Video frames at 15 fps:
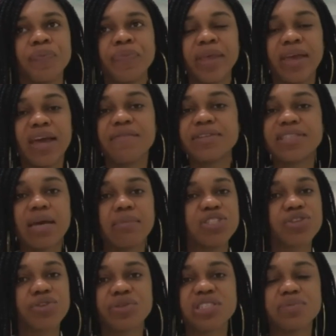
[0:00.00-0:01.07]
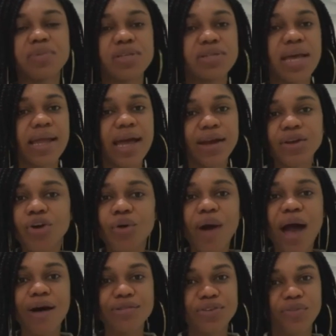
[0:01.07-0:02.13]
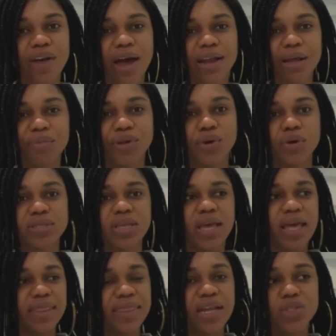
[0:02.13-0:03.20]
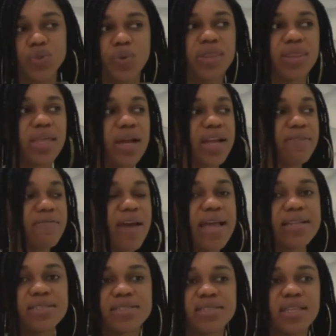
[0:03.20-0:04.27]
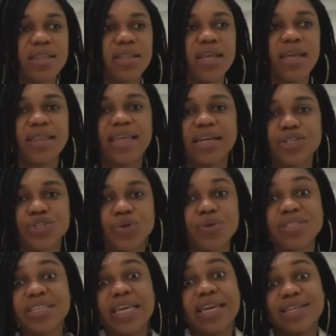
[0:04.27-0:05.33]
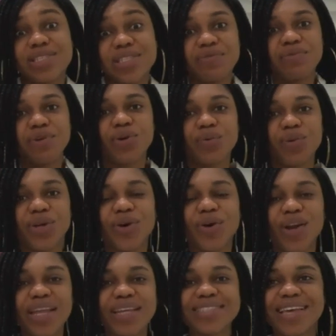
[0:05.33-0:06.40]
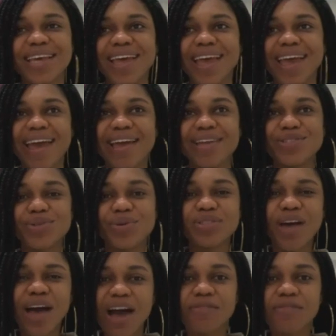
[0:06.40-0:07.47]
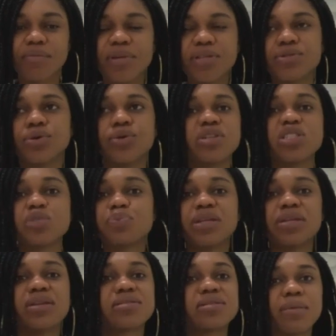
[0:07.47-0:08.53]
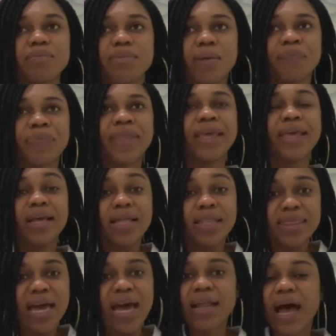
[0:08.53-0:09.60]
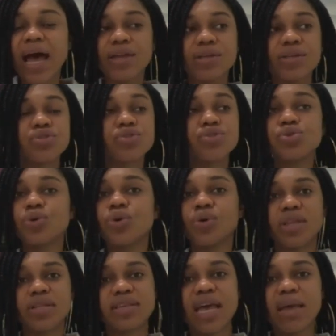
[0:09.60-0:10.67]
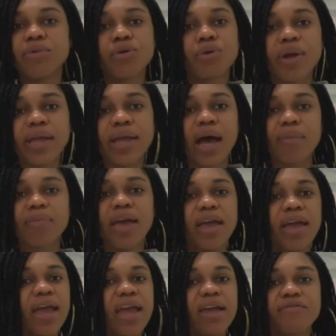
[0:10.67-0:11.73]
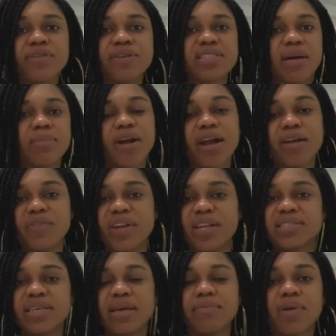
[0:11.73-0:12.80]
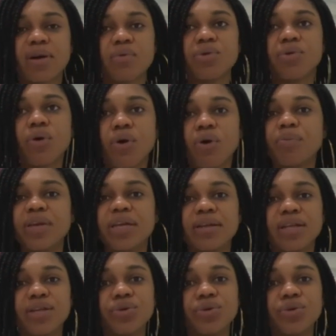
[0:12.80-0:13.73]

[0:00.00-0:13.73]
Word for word: every time it's Christmas, I can't go out of Ghana because that is when there are events and mm-hmm. there are shows, gigs, mm, we, call it. True. And so it's hard for me to go and spend December. That I used to do all the time growing up. Every summer, every December, we would all be in the